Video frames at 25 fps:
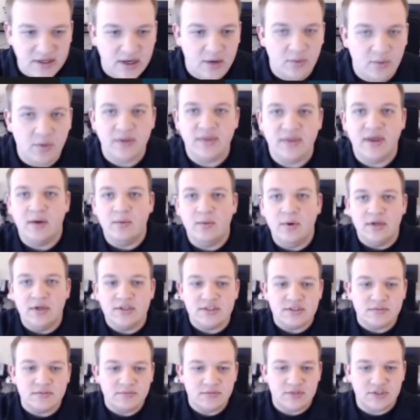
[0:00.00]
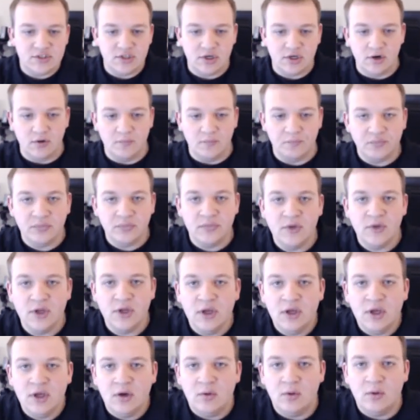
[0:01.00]
what that was. So
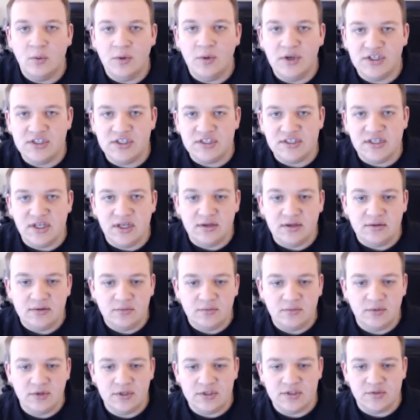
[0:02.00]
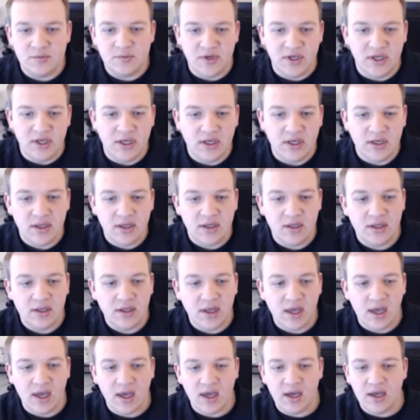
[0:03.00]
what we just did was we
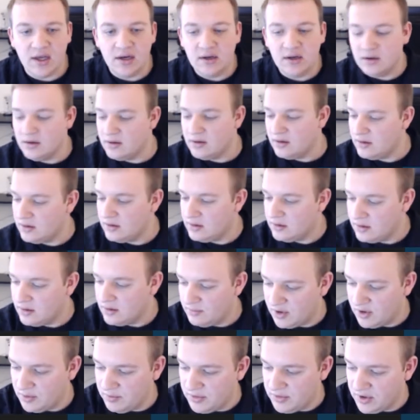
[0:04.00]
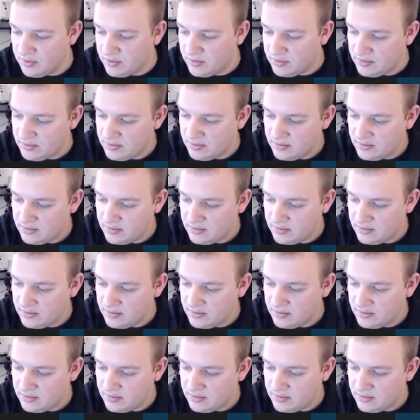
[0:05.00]
had, I'm going to mute,